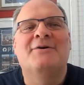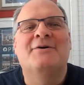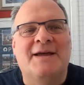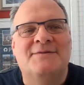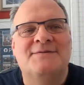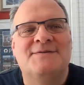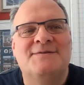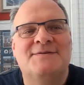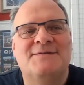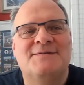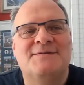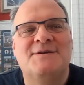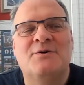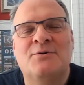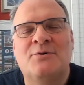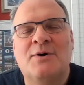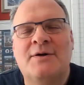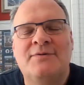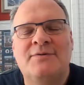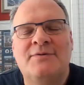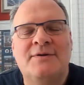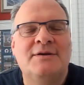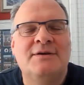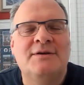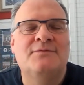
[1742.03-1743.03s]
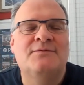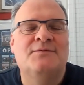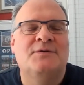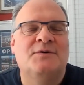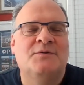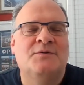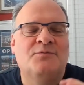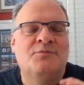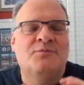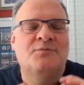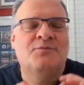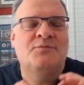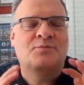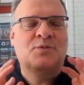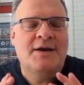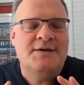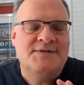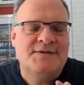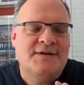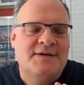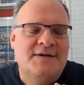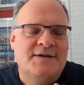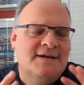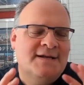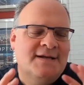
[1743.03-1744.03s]
All right, so I think you've
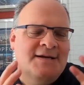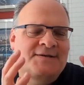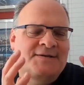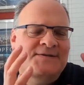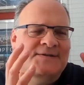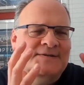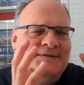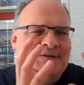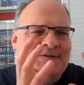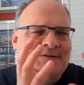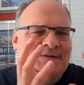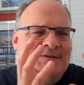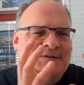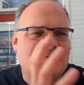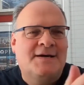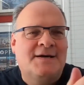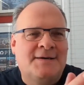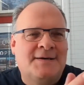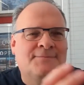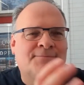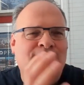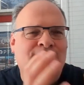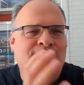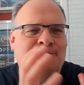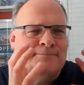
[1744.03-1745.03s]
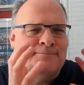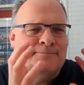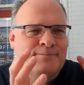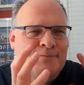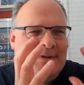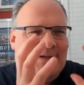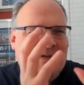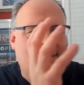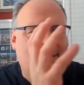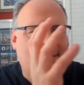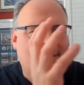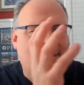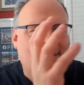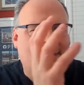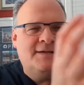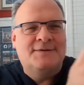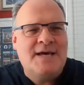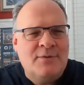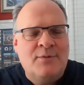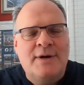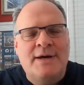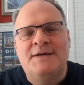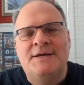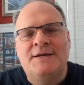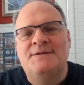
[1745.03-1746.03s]
brought us on a nice
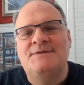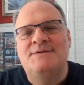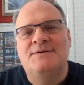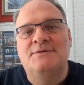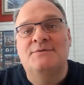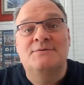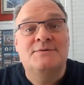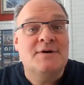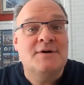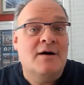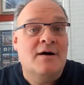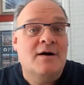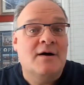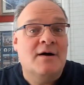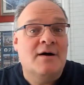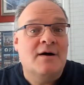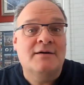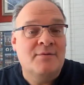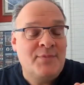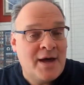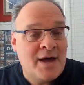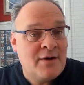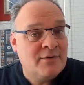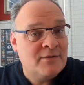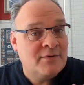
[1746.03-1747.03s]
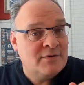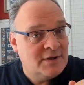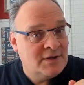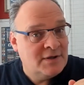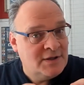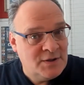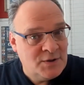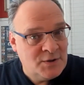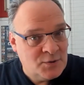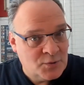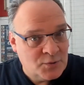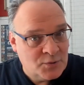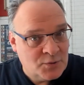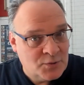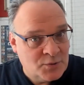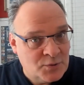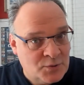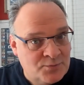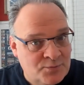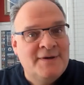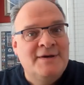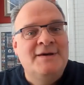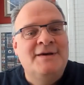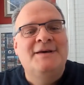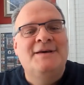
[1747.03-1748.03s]
segue to talking about you.
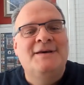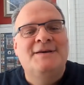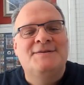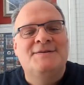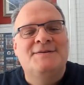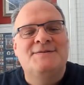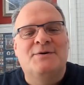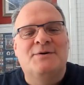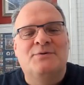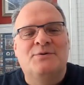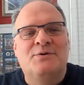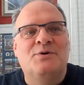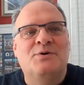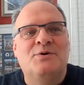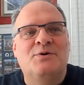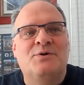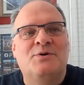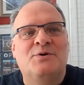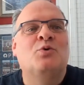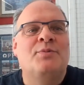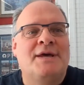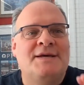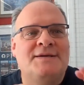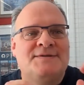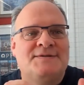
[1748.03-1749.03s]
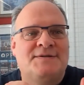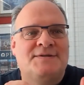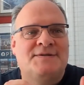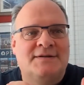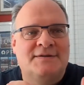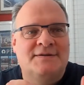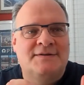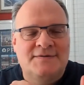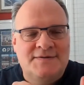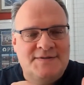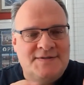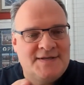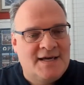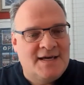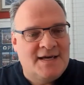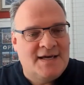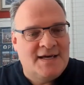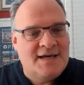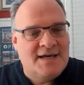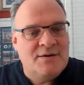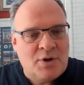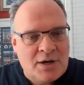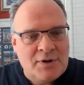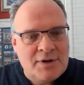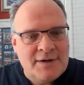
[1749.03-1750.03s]
So you're based in
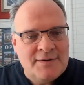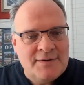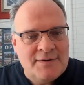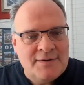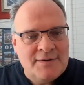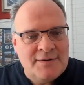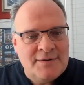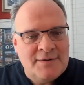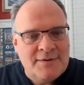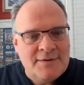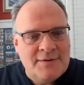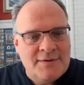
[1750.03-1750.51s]
Santa Barbara.